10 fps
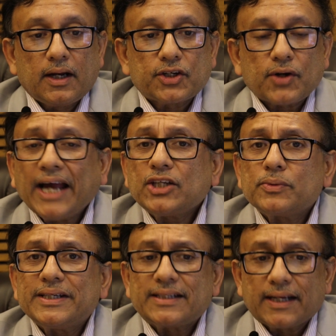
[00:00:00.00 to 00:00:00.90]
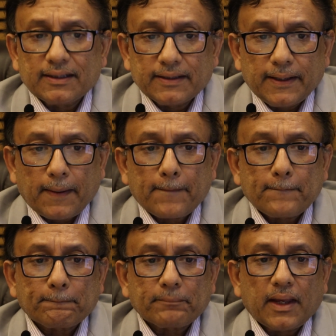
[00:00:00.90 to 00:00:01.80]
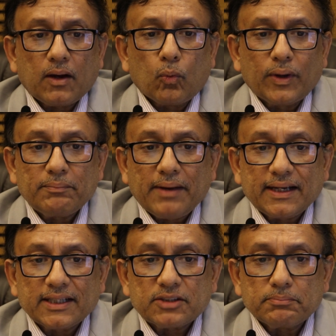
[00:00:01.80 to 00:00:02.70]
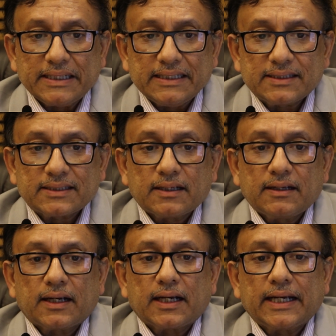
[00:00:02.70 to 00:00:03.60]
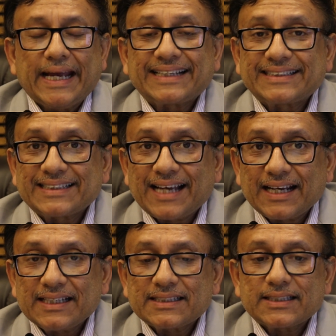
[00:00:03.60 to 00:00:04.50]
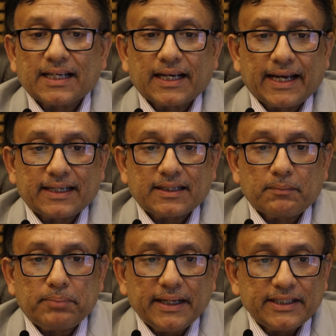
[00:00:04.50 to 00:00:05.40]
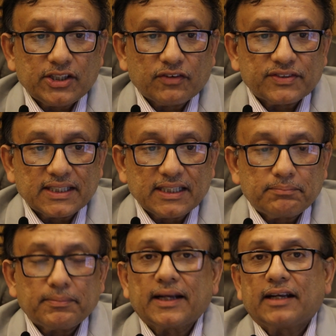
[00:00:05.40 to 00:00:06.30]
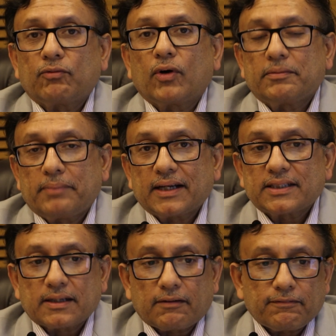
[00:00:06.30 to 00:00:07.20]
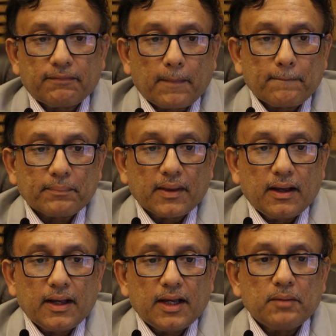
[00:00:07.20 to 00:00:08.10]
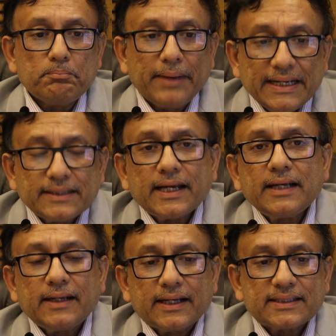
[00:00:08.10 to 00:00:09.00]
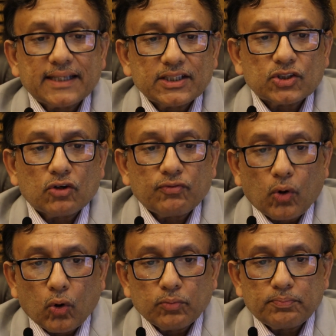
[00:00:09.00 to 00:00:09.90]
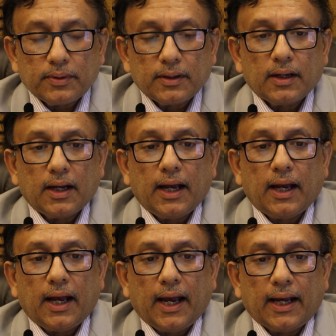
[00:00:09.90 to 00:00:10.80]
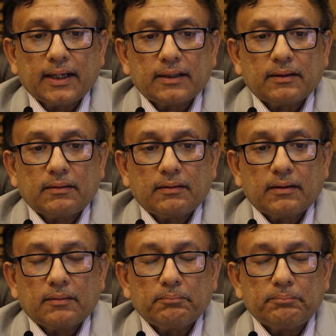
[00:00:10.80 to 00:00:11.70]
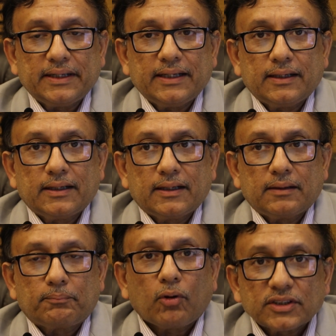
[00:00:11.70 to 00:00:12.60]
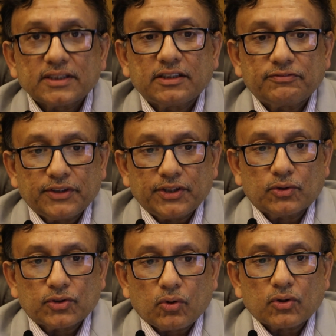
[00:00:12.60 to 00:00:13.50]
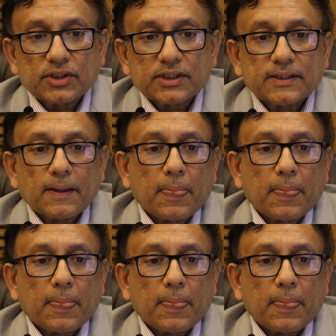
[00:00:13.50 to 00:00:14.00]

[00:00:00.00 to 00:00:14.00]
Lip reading: Try to eat healthy, well-balanced meals, exercise, get plenty of sleep and avoid bad stuff. Maintain a sense of hope and be positive in your thoughts.